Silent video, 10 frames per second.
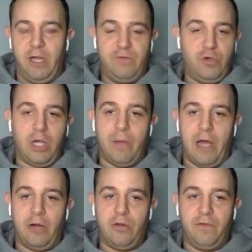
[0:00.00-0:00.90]
If you can come
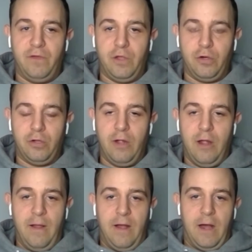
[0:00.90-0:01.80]
out on the field
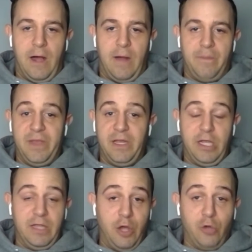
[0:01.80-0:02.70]

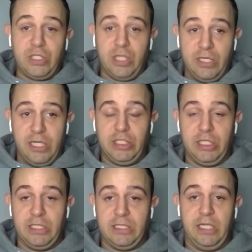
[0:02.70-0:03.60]
in those conditions